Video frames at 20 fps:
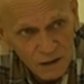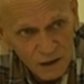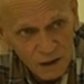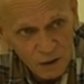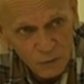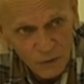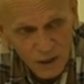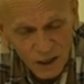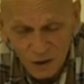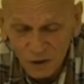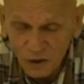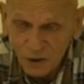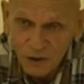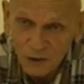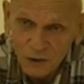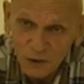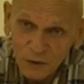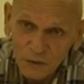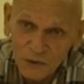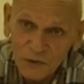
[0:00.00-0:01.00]
I went
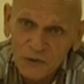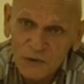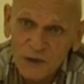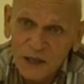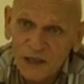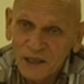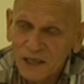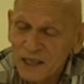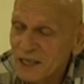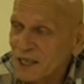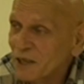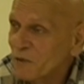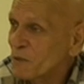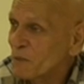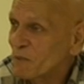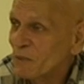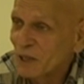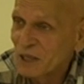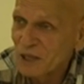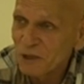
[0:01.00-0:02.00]
along, all of a sudden, hey,
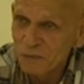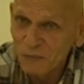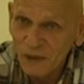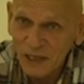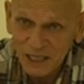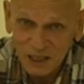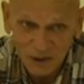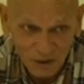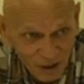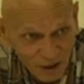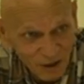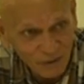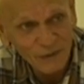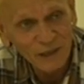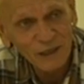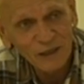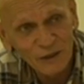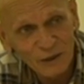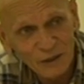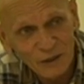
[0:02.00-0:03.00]
everybody's marching, oh,
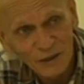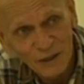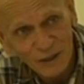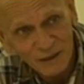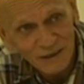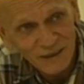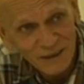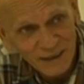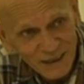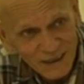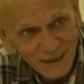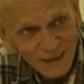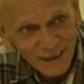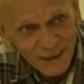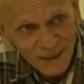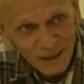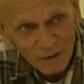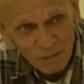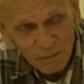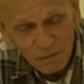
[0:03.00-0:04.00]
well, good, I'll
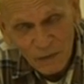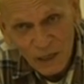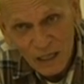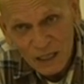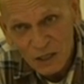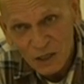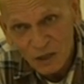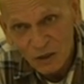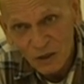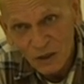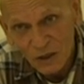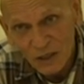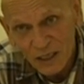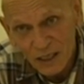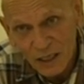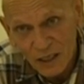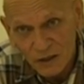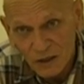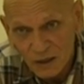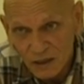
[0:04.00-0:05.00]
march along
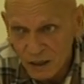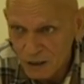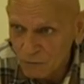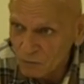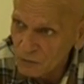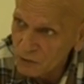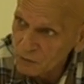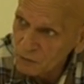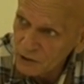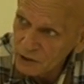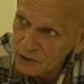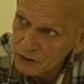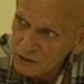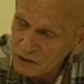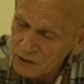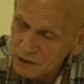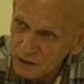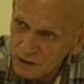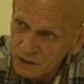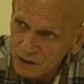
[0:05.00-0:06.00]
here. And then when we got
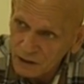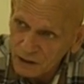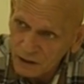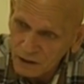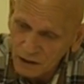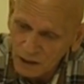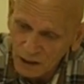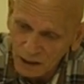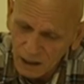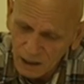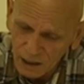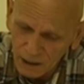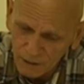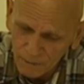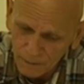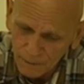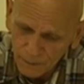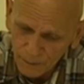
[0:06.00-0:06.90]
to the